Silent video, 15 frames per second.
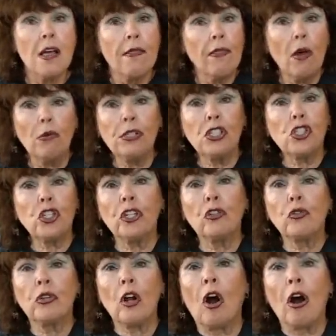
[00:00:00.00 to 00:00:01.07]
Those
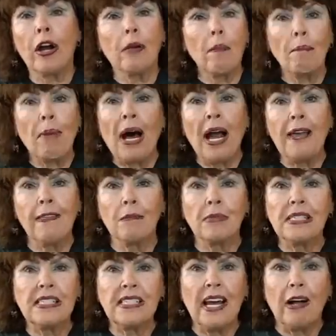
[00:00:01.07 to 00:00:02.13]
children aren't by
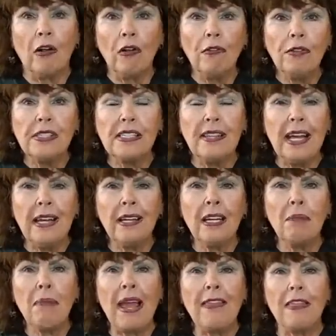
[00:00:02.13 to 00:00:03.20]
themselves. They
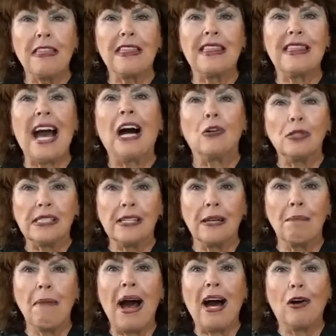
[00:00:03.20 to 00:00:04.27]
didn't make the
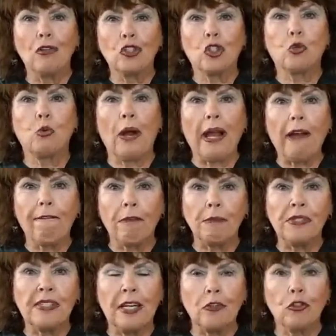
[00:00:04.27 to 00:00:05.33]
1,000-mile trek from
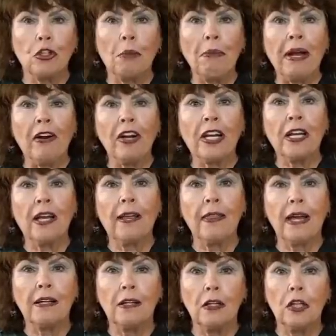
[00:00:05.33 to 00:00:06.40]
Central America and
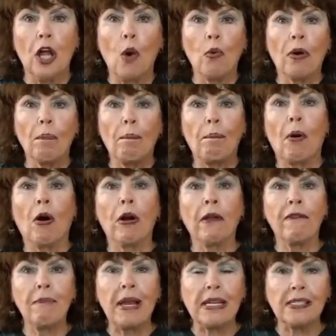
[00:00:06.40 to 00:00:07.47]
that lower part
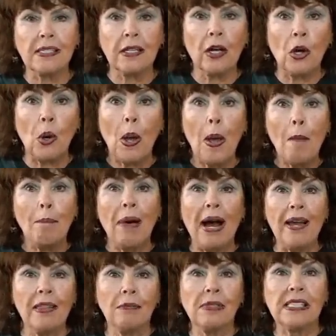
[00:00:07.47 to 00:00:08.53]
of Mexico
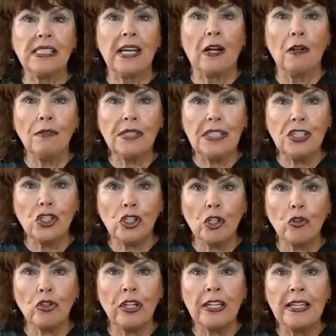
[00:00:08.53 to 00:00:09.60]
by themselves. These
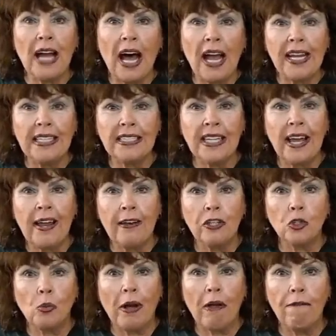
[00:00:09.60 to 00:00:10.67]
children are 9,
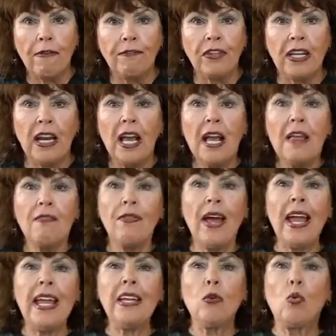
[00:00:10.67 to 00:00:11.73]
10, 12, 15.
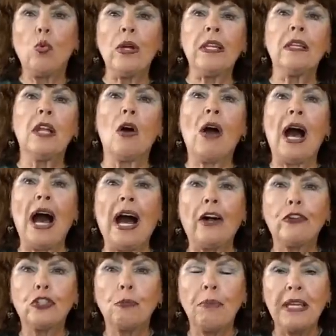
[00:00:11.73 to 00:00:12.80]
They wouldn't know
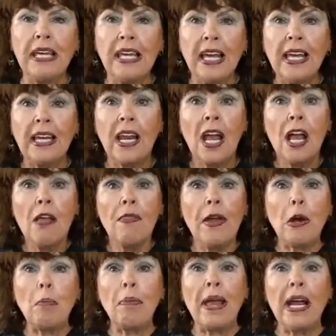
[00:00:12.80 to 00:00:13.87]
how to begin.
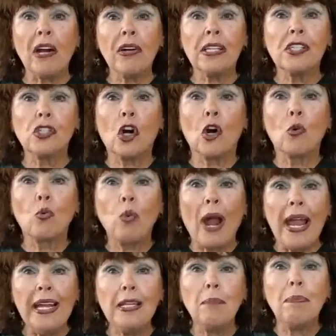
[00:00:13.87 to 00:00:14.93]
Their parents are
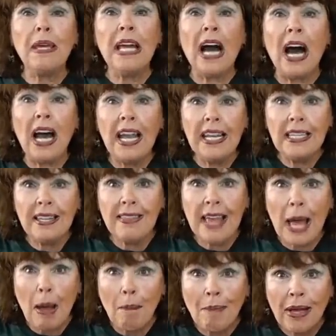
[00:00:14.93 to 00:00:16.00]
right behind
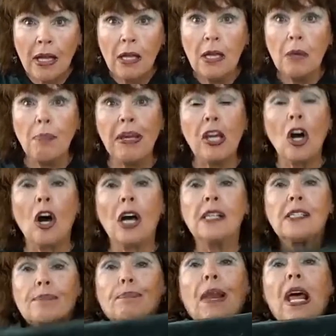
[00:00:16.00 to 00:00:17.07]
them
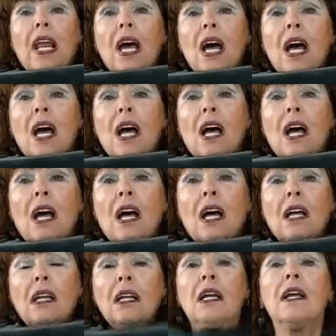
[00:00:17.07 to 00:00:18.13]
because,
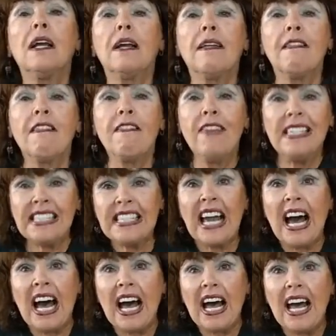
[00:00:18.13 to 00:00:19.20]
blah-da, this
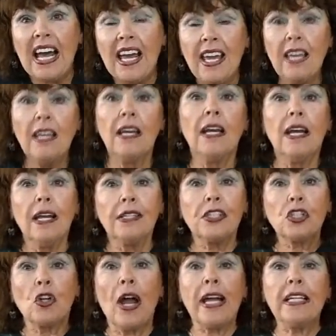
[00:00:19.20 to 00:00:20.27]
guy is
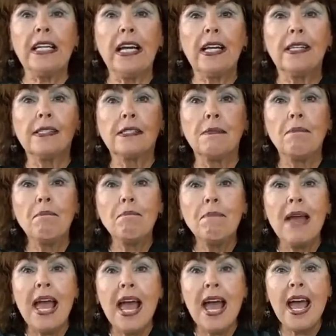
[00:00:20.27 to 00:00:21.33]
trying to get as
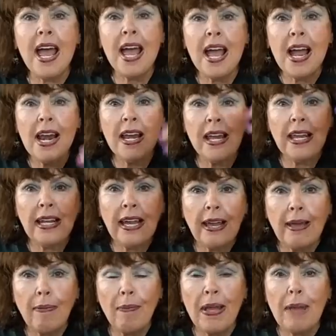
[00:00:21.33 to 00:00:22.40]
many
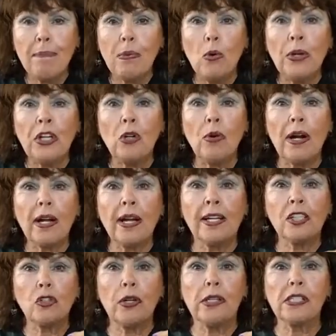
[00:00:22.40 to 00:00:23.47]
people into our
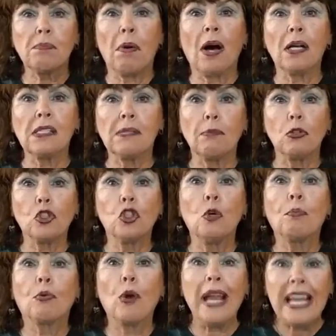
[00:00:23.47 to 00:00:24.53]
country as possible to
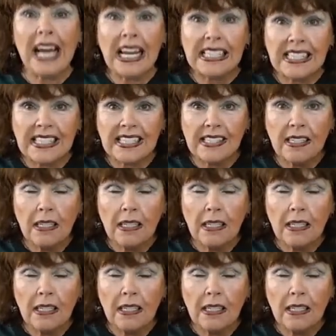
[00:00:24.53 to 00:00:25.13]
break us.